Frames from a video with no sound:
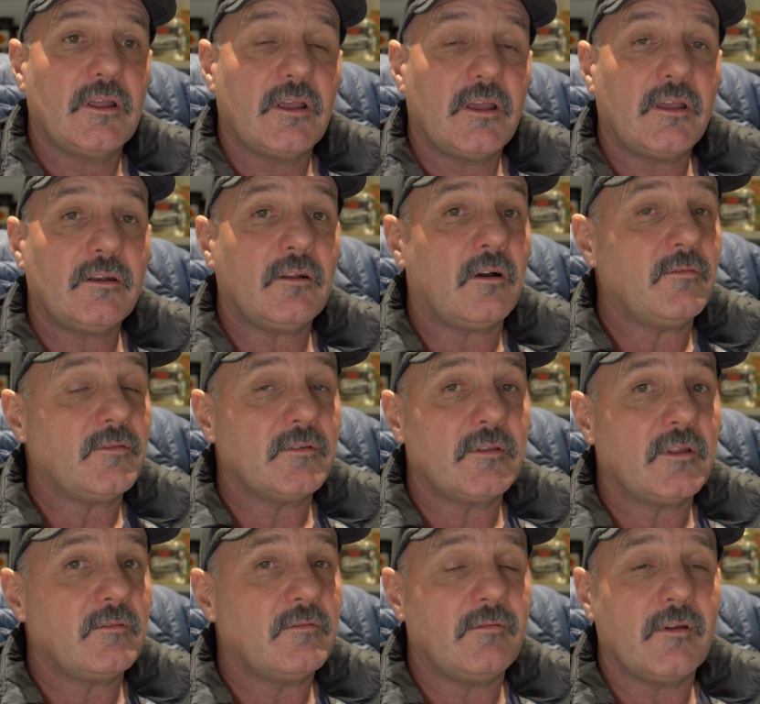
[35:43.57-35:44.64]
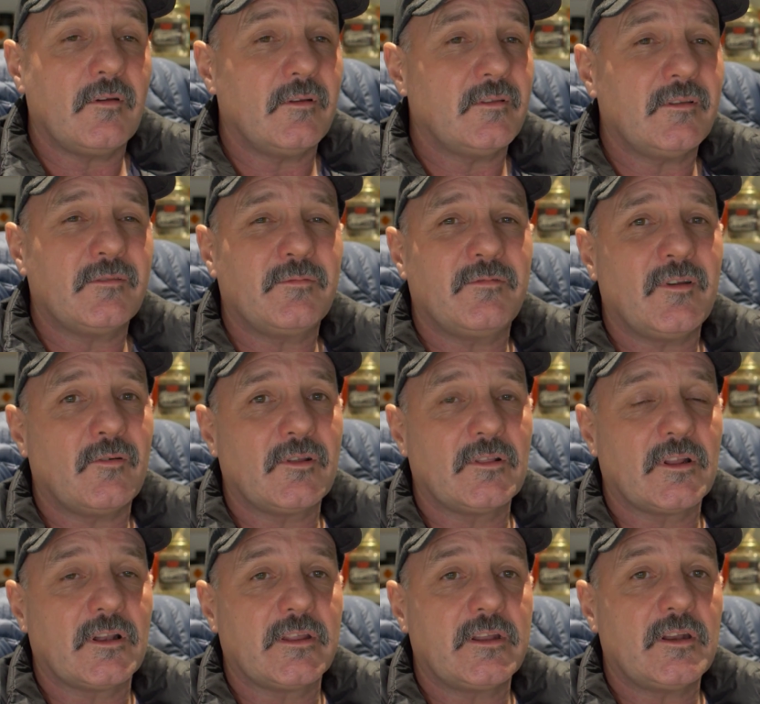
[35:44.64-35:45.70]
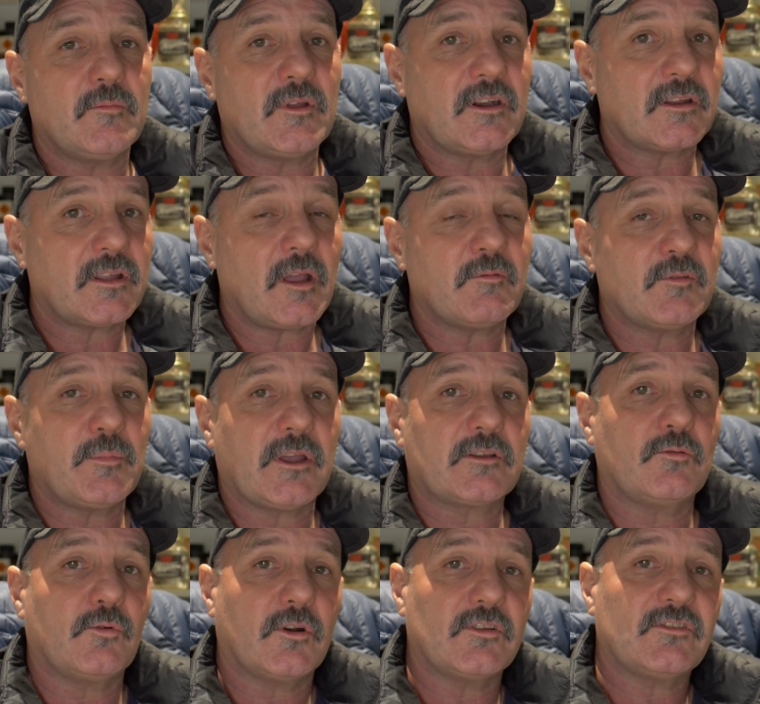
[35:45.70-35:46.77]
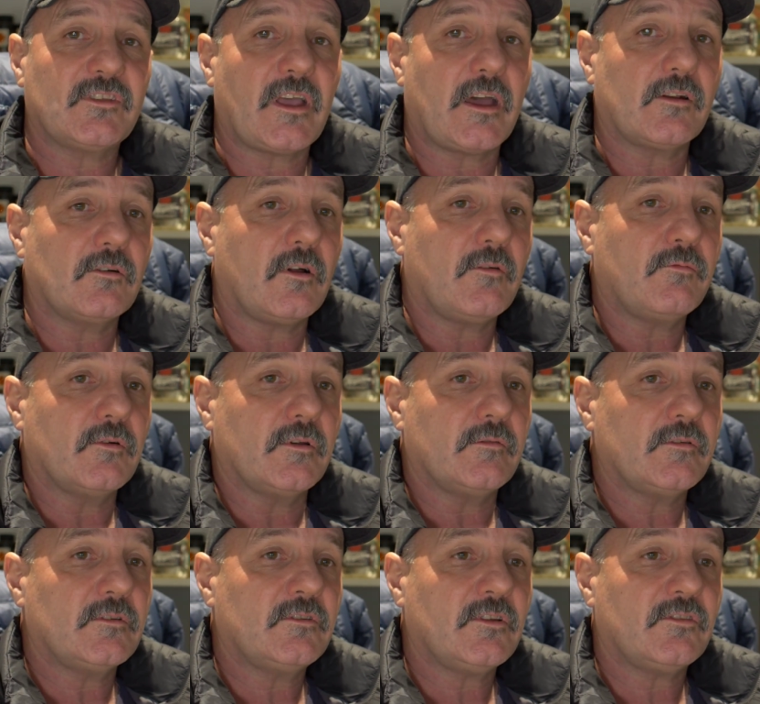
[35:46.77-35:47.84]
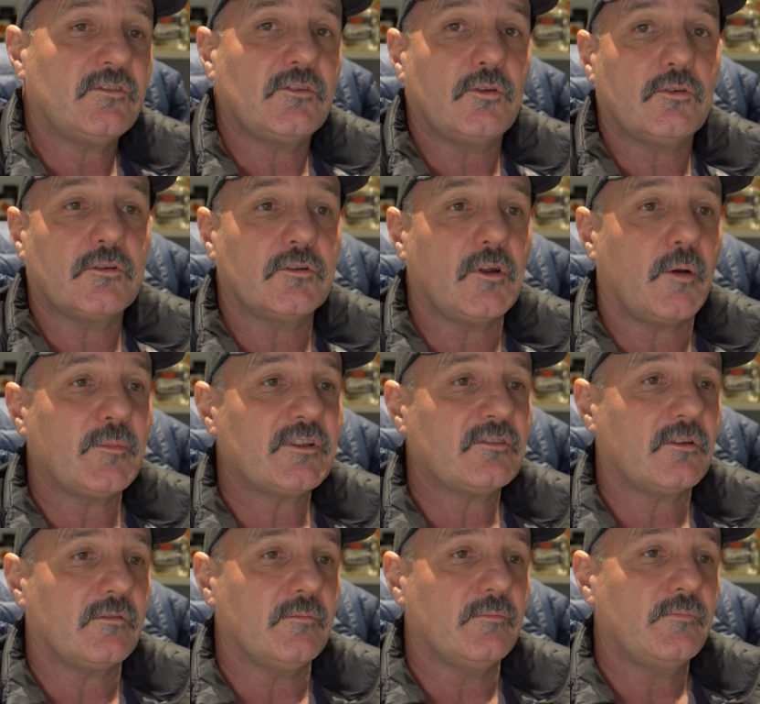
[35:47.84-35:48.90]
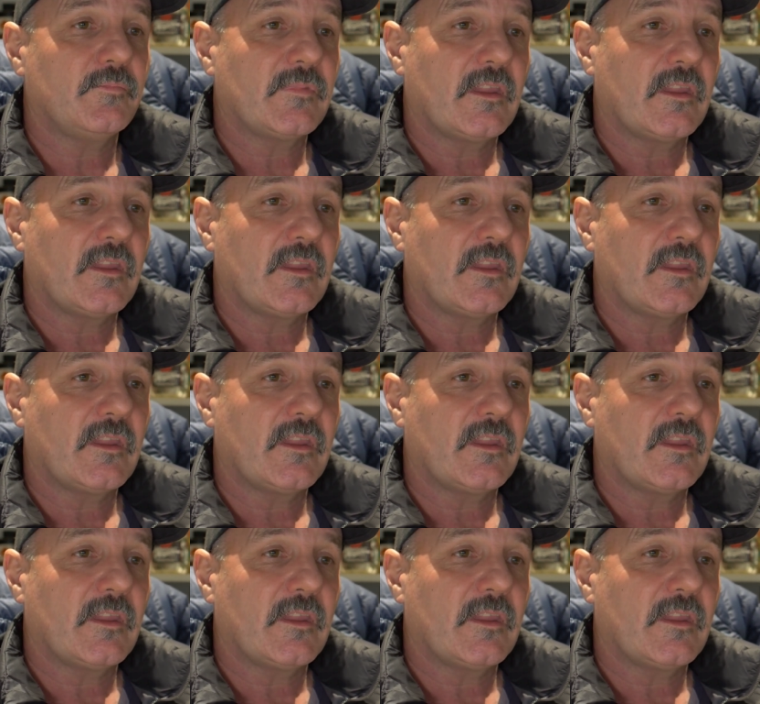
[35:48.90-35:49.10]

And often there's very little in them, and it comes back to what I started off with, just the ergonomics of them.